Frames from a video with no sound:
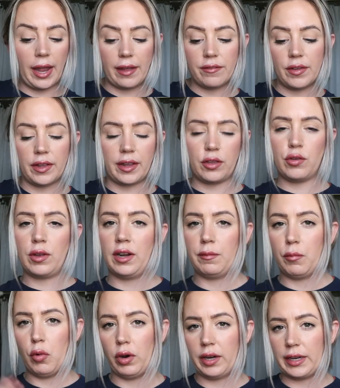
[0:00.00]
I feel like you get a
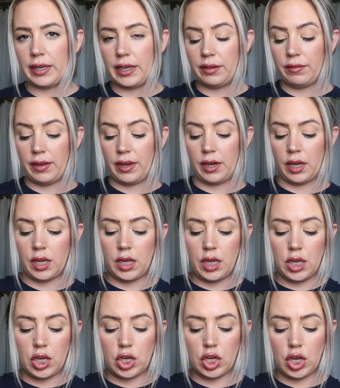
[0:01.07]
more even
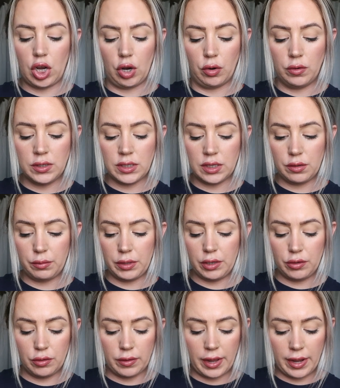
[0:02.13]
coat when
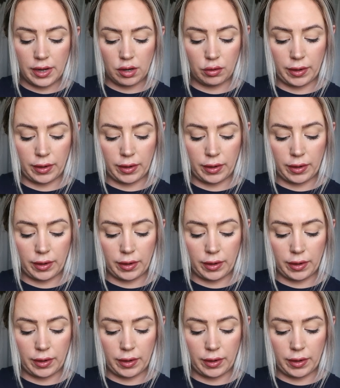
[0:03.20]
you do that.